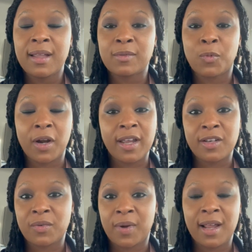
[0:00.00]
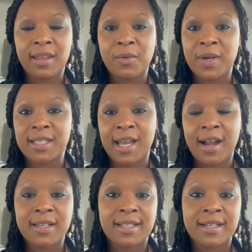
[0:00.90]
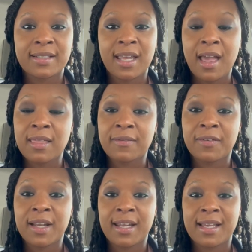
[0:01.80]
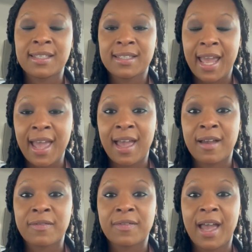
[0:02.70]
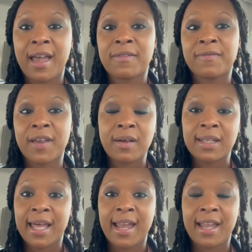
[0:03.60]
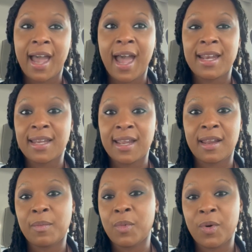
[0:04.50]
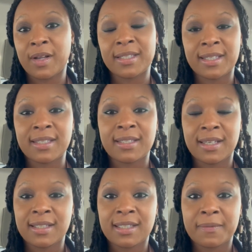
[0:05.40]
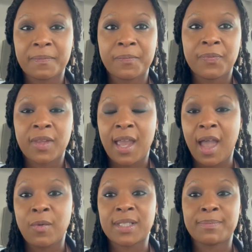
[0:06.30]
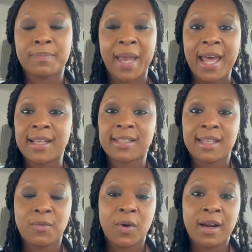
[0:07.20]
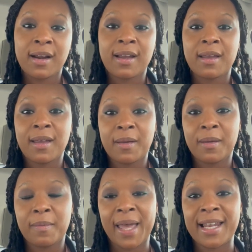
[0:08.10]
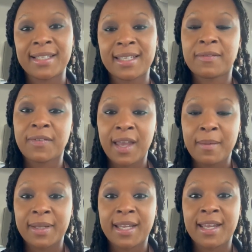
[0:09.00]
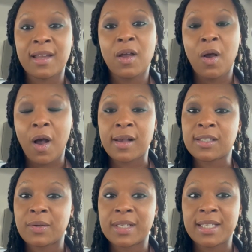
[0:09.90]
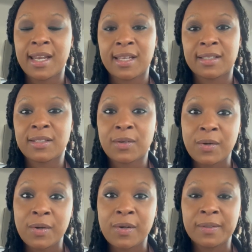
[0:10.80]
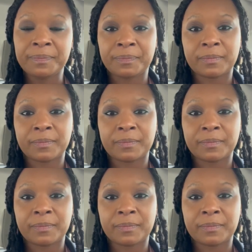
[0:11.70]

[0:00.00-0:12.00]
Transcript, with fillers: working directly with doctors and the front desk staff, I felt like I needed more assistance. I was balancing work, balancing family, also attending school,